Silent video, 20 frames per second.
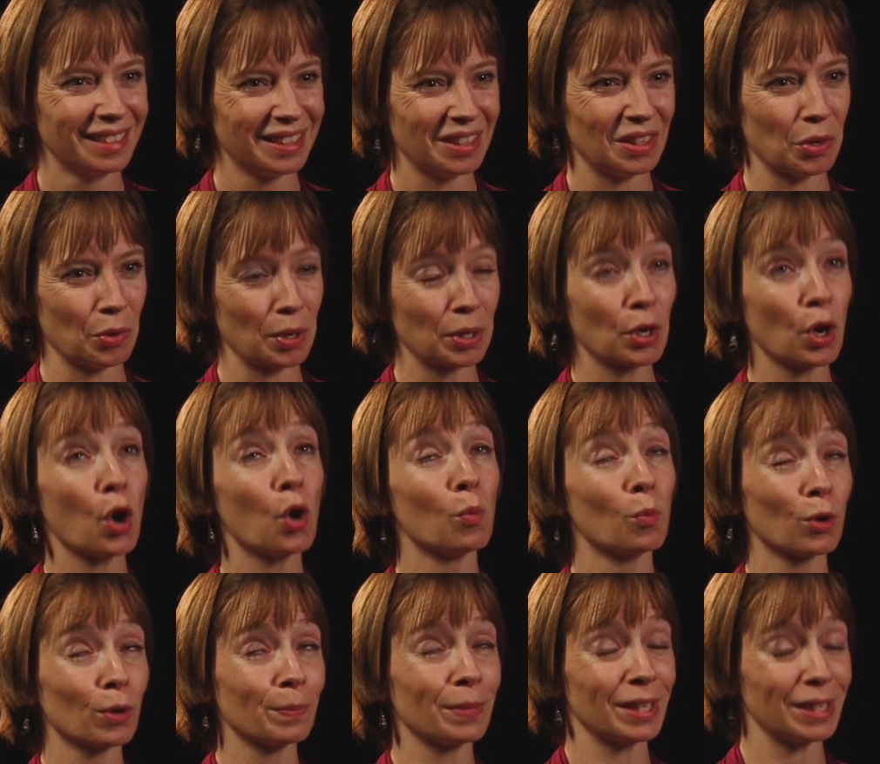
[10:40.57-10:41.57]
you know, a
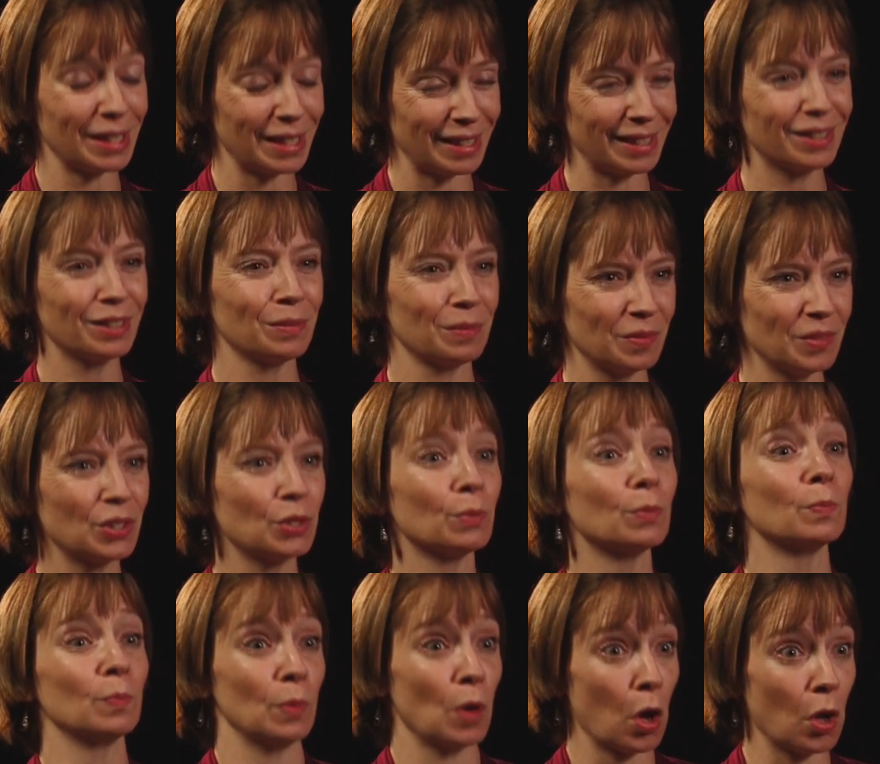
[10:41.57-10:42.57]
comorbidity to, to